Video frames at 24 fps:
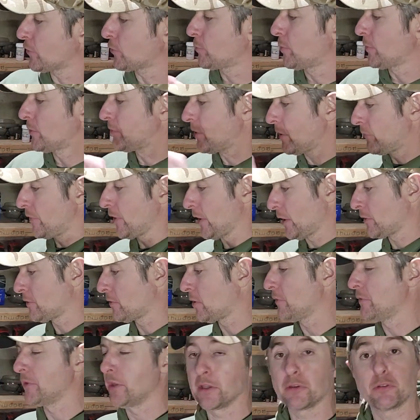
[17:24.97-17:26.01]
specific
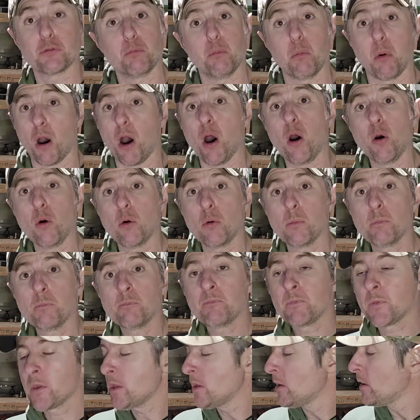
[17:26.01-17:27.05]
to this bow.
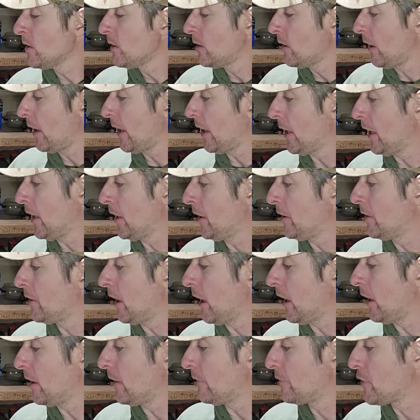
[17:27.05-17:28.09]
And
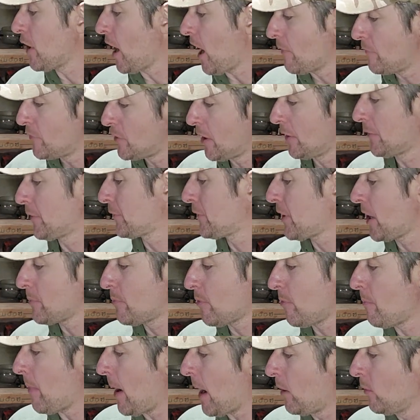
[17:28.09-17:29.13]
if you have another type
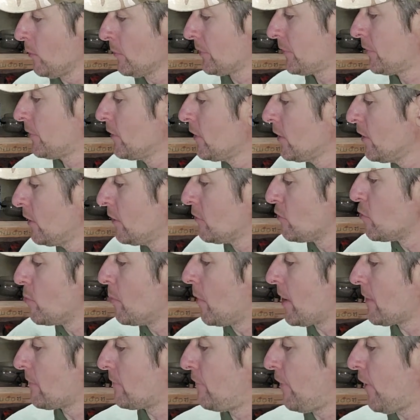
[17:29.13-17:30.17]
of mount, you might